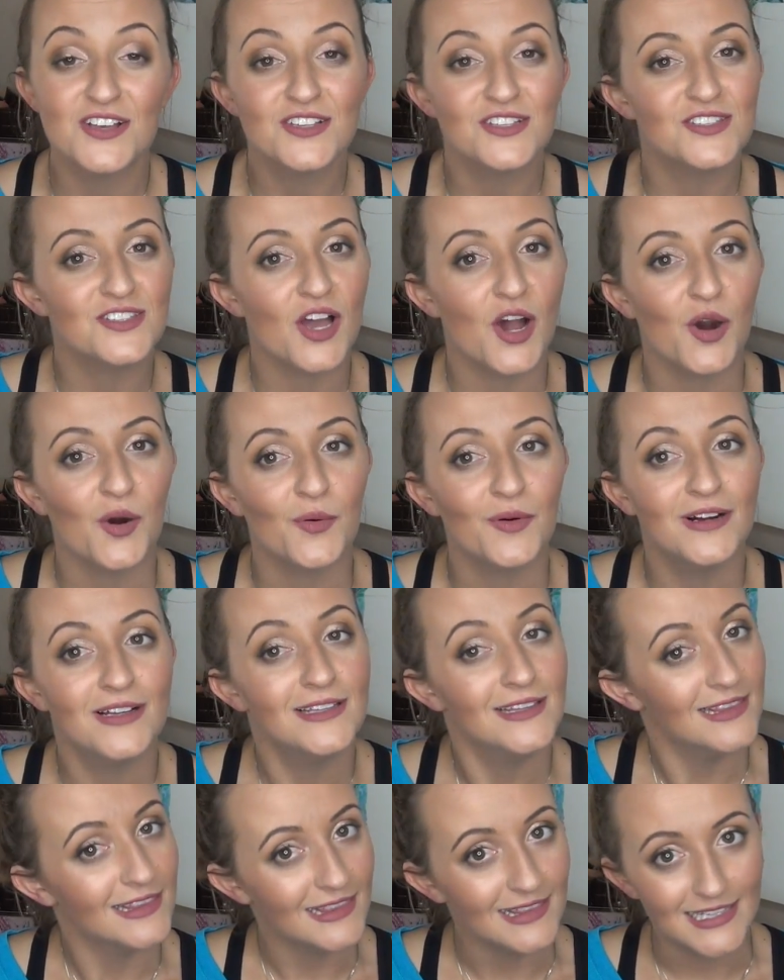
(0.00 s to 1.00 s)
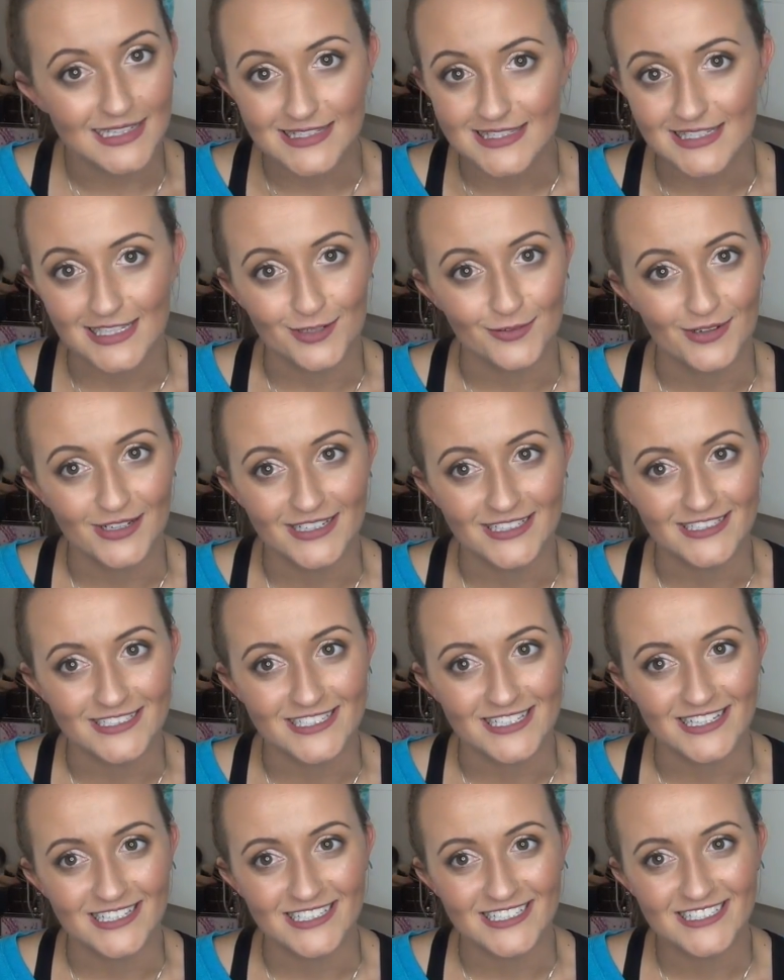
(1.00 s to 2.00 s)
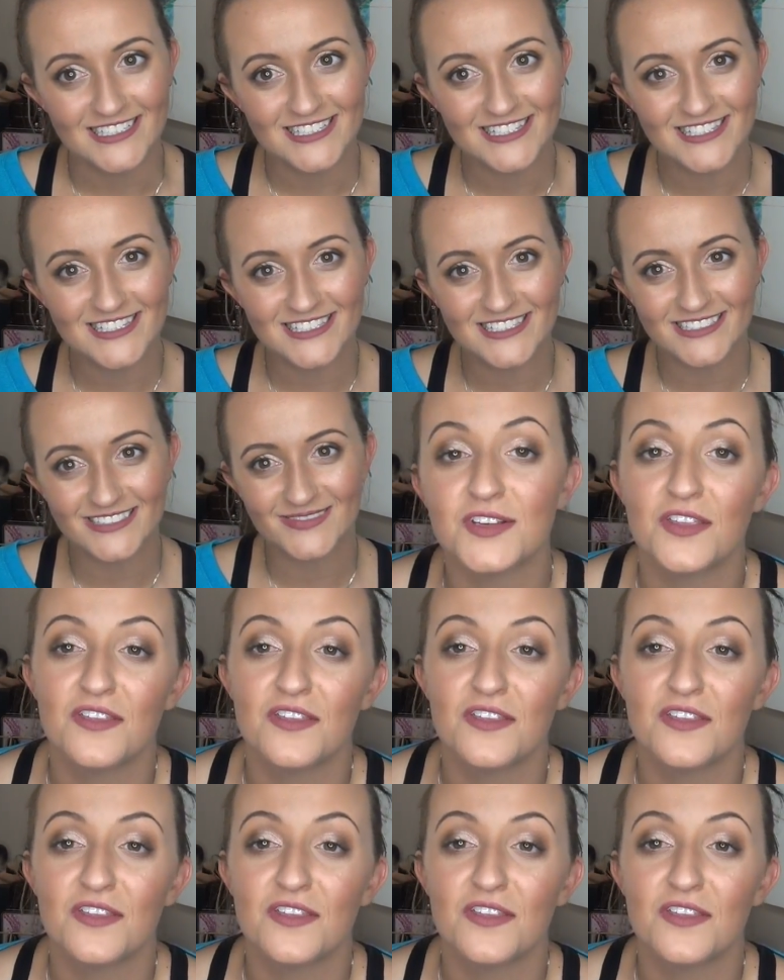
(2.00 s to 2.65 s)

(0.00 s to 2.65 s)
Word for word: So let's get right into this.